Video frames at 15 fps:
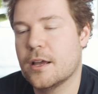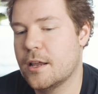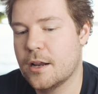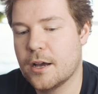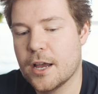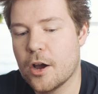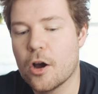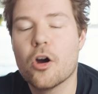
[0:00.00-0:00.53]
and
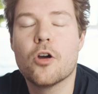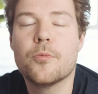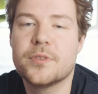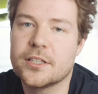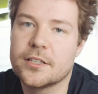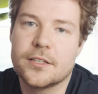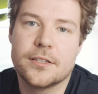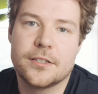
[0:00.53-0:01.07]
I hope that
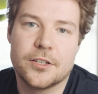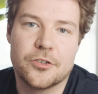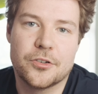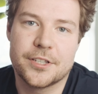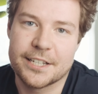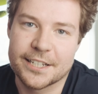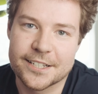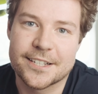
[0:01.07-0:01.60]
this is
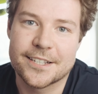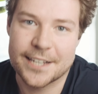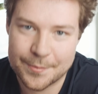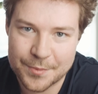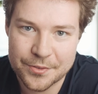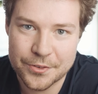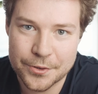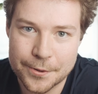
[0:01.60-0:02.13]
interesting to some
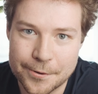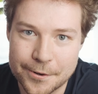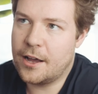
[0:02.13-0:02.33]
of you.